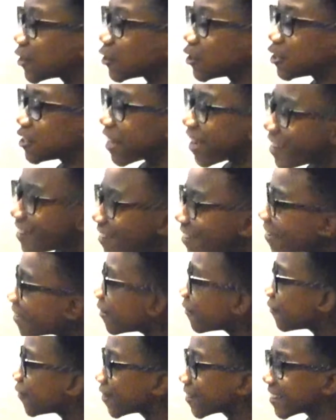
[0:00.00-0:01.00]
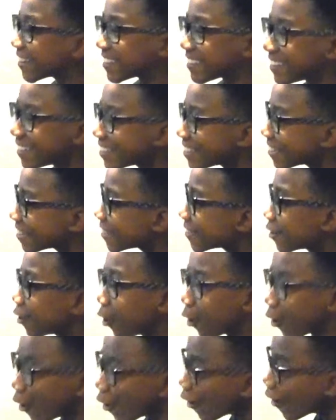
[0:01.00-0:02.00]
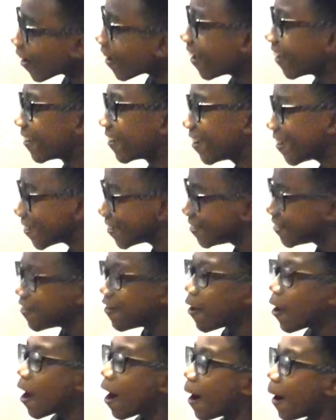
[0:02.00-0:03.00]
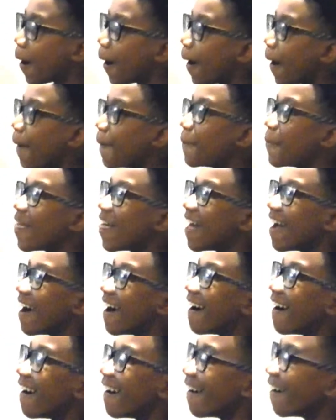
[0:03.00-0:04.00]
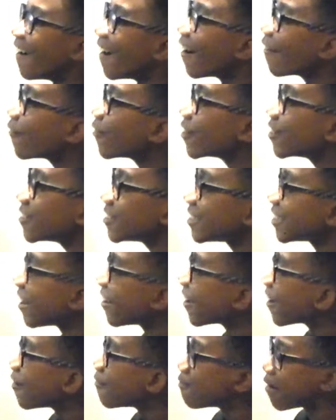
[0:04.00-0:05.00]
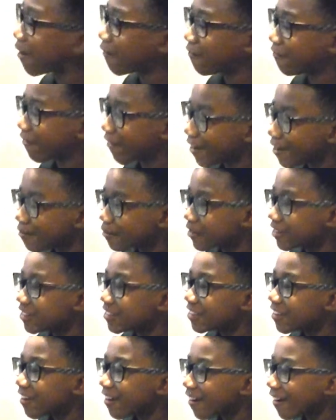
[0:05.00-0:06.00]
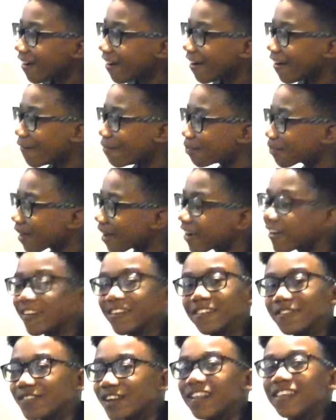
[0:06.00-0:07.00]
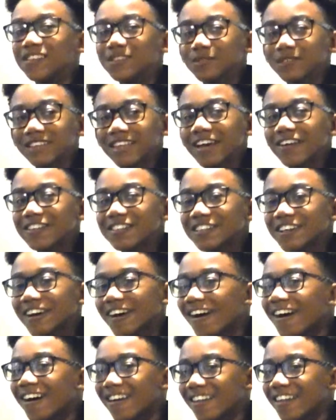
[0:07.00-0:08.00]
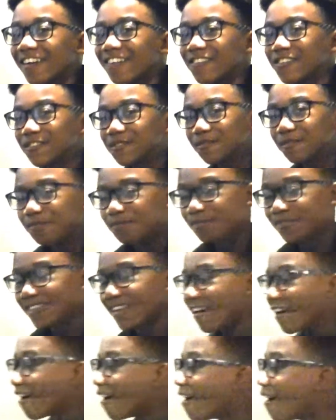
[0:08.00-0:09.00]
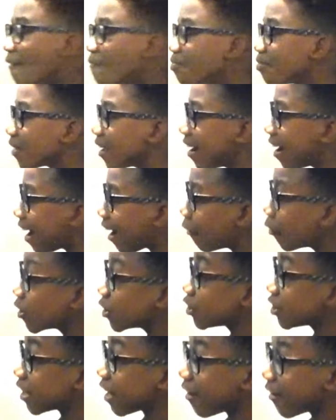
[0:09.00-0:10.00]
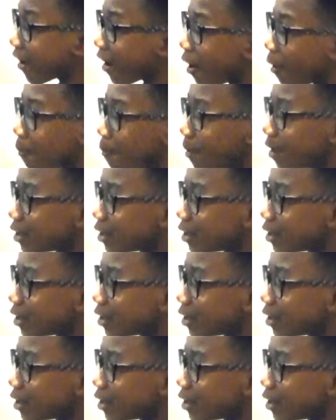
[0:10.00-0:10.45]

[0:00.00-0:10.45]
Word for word: sister Shayna. If you're listening to this, girl, I love you. Um, uh, I want to shout out my family. Um, I couldn't have done this without y'all. I love you. Um, I want to shout out